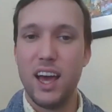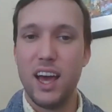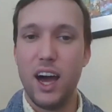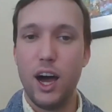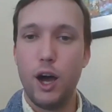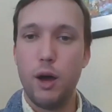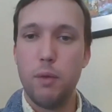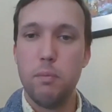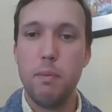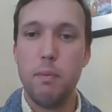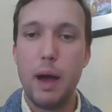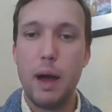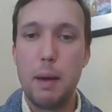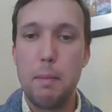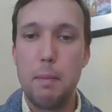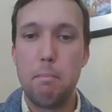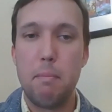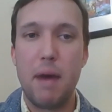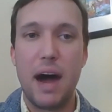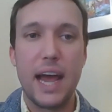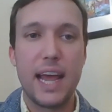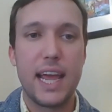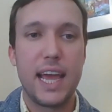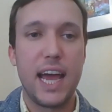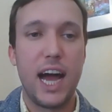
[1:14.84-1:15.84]

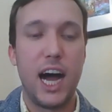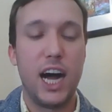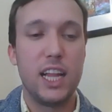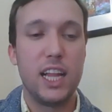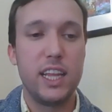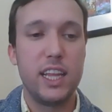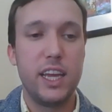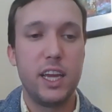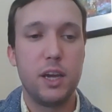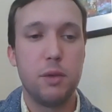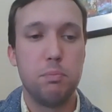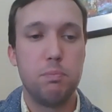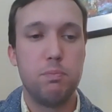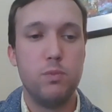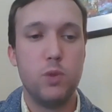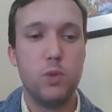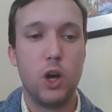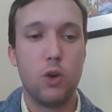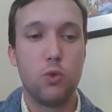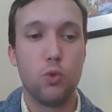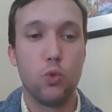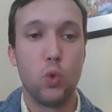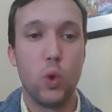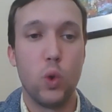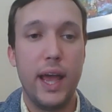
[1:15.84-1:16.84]
My colleague
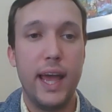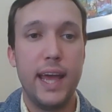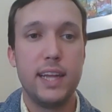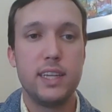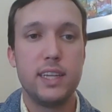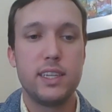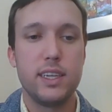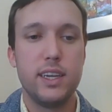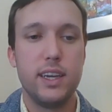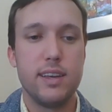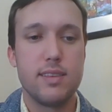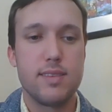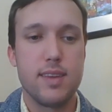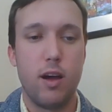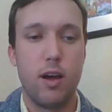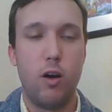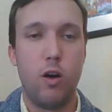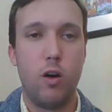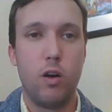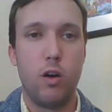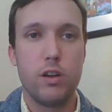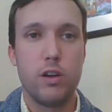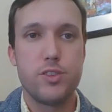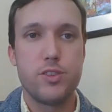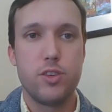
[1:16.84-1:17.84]
Rhett is
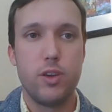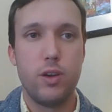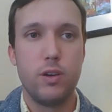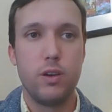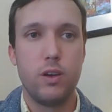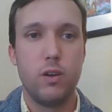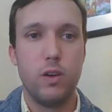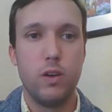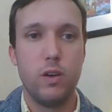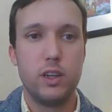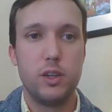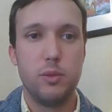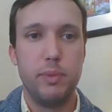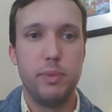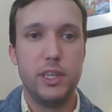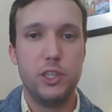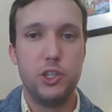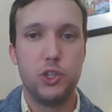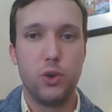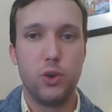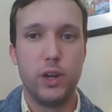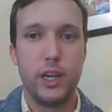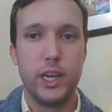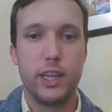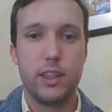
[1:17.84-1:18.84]
also going to be
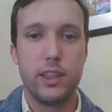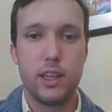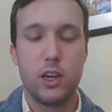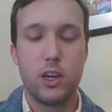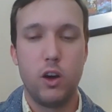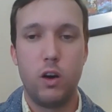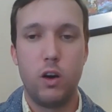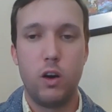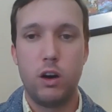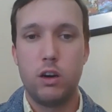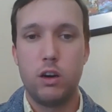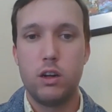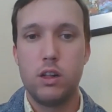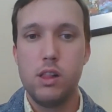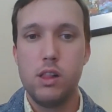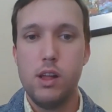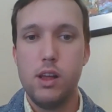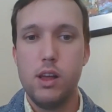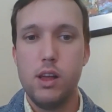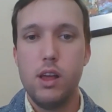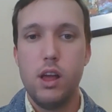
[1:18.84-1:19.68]
joining the call.